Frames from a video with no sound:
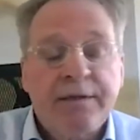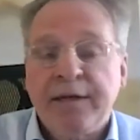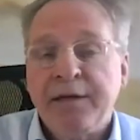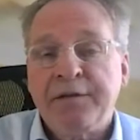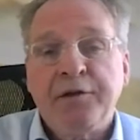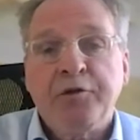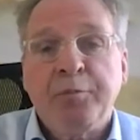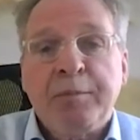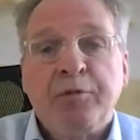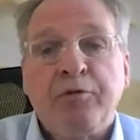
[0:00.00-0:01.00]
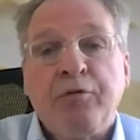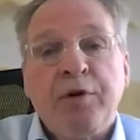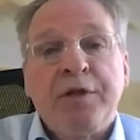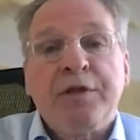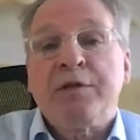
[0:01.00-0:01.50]
Take salespeople,
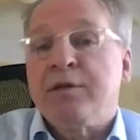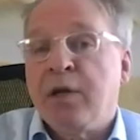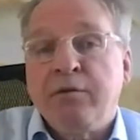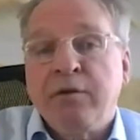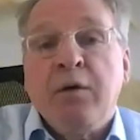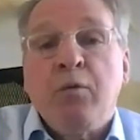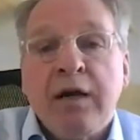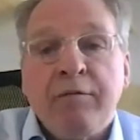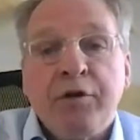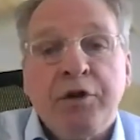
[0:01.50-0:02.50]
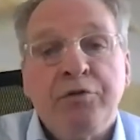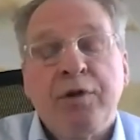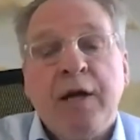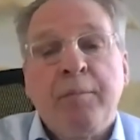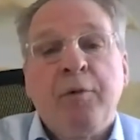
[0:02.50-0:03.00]
for instance, that they were never used
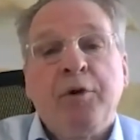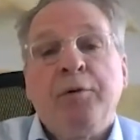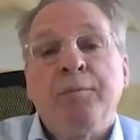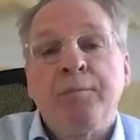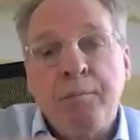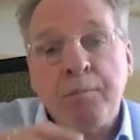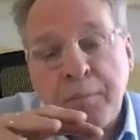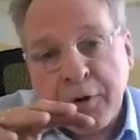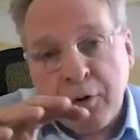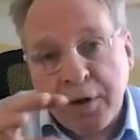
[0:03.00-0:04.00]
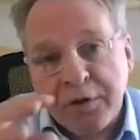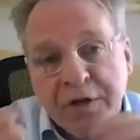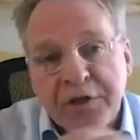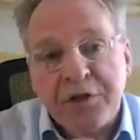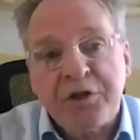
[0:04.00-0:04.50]
to that model. But
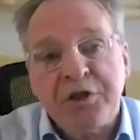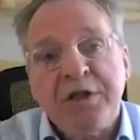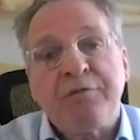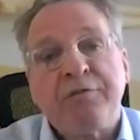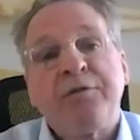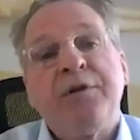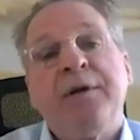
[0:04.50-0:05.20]
organizations shift.